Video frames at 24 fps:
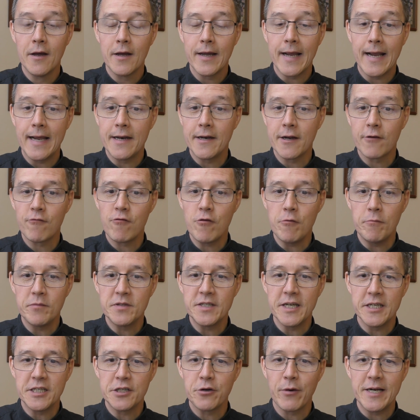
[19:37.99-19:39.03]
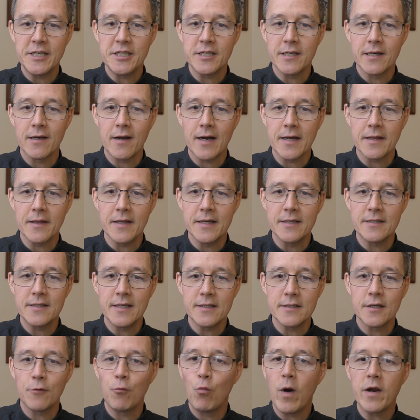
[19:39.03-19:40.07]
in a group situation like this. It's
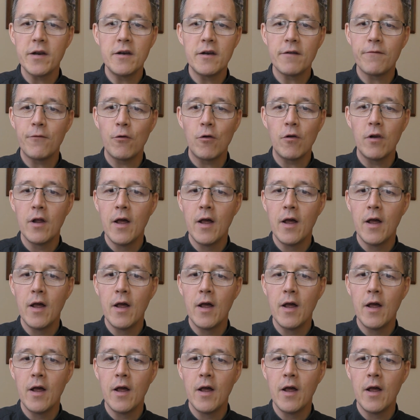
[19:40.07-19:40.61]
a wonderful,